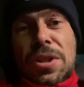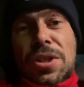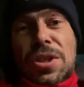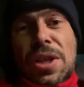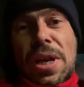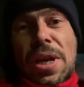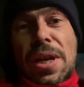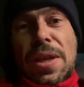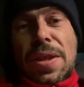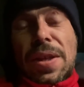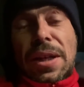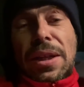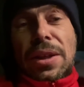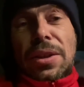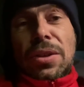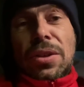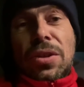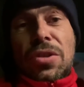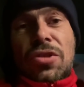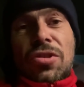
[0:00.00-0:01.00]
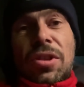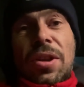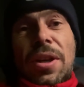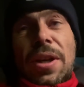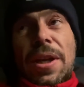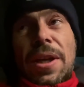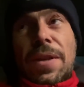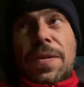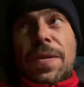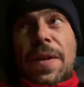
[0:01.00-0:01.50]
saying that it looks
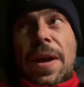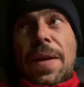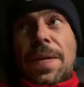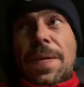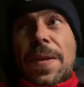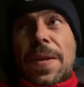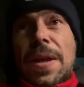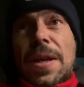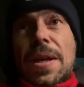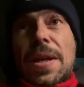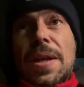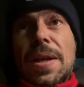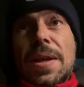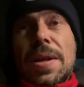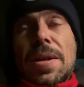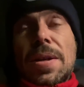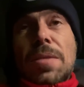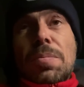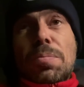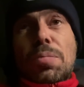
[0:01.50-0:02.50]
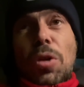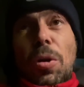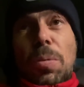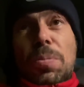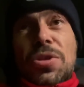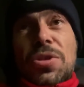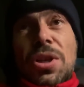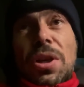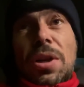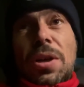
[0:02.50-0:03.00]
like that the prop
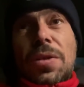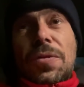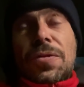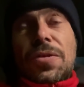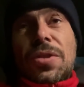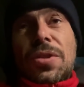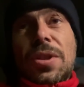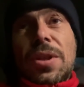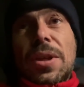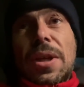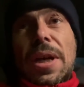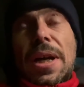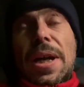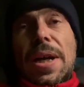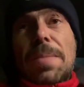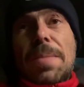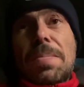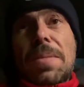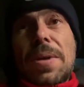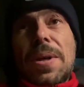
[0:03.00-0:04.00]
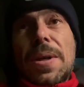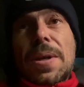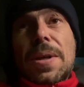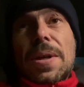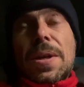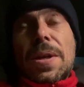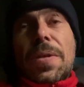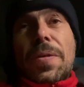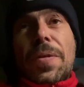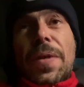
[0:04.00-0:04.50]
shaft, um,
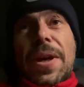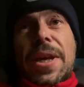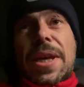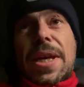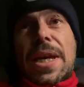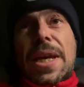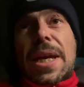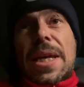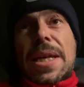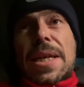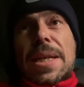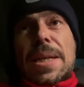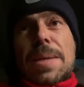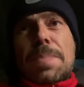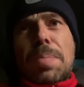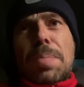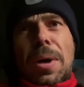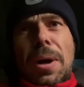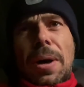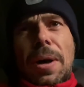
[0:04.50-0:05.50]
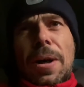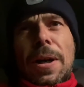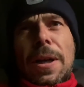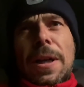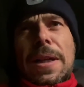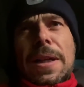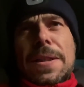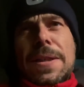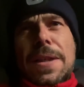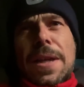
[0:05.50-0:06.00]
the key part
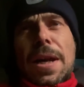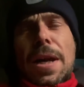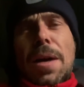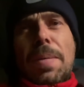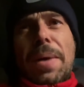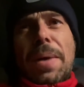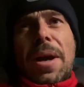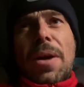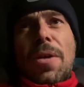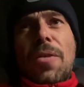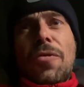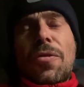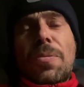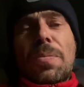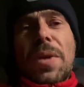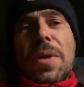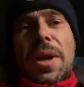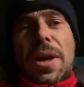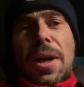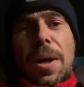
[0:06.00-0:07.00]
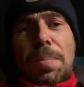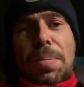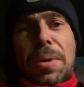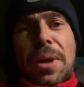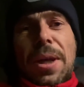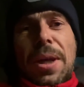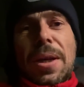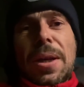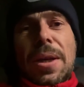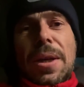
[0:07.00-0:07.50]
has come out from the
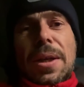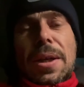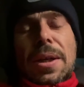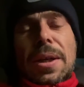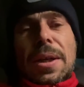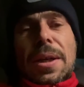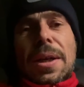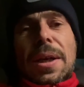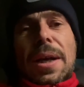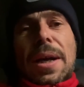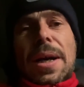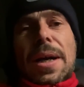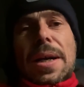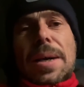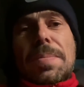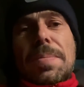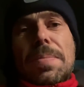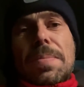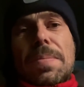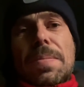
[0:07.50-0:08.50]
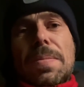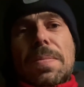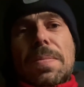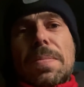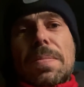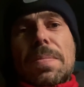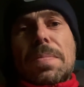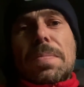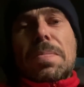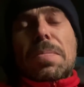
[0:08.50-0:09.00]
coupling. Um,
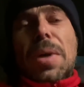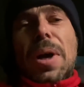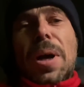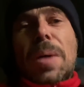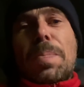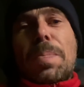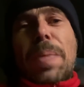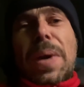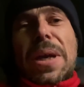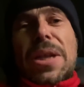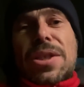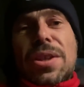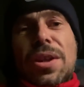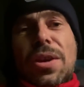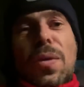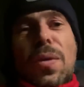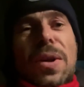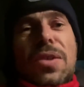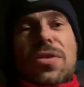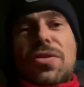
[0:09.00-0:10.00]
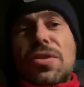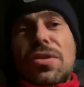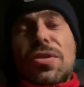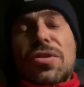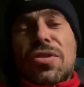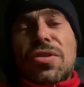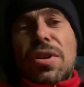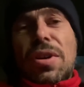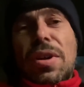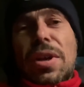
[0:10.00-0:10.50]
my basic
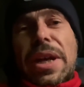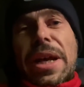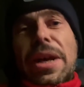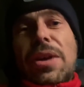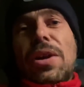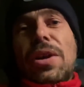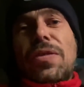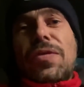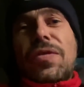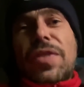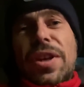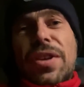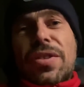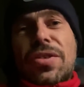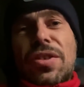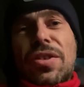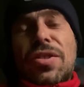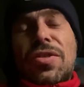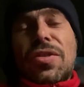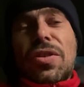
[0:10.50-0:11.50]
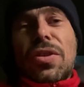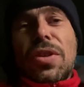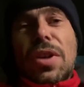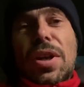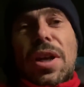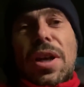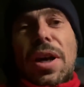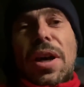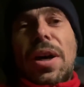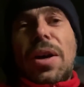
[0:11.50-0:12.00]
questions are, can I fix this on the
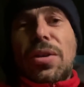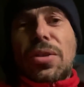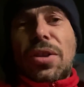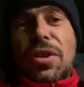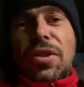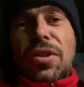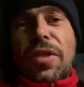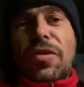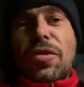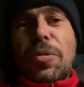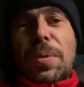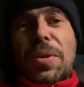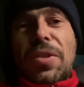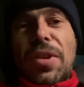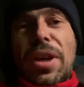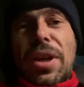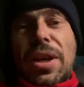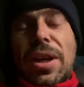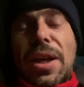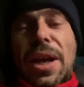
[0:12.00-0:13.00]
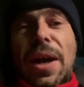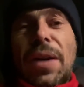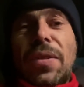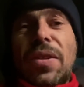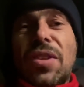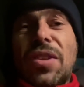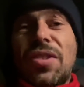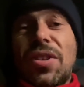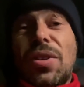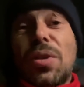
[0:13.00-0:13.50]
cut or does it have to be taken out? And
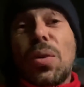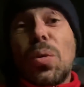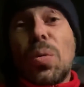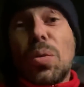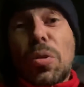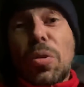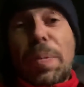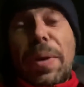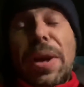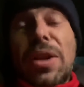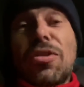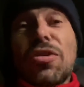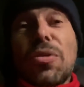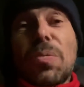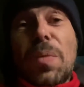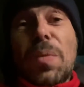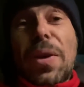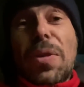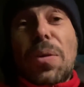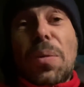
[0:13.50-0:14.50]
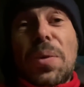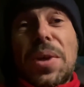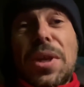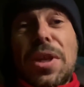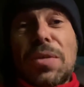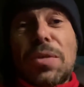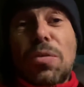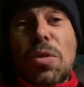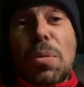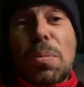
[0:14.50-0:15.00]
they said it all depends on whether we
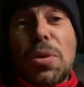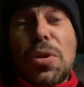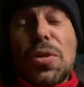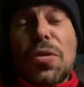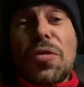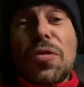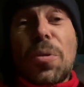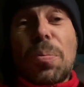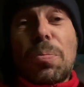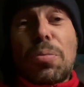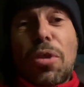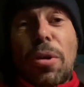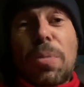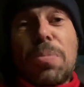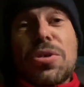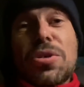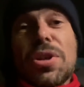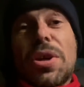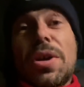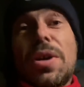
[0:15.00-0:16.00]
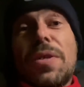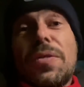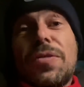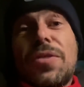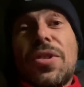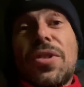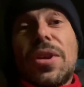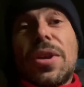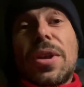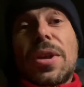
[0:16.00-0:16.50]
can remove the prop
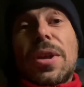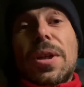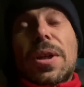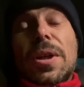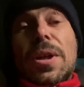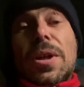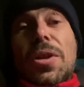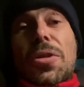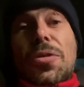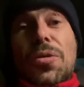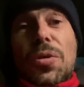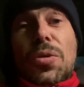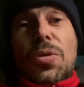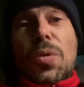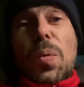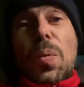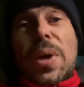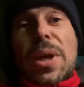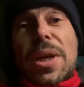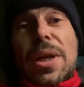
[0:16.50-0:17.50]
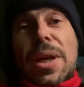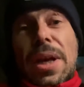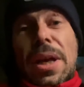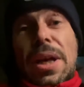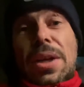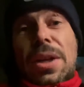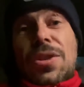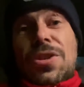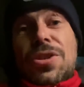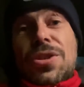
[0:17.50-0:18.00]
shaft through the weed
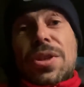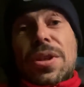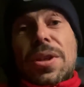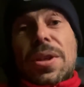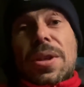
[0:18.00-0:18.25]
hatch.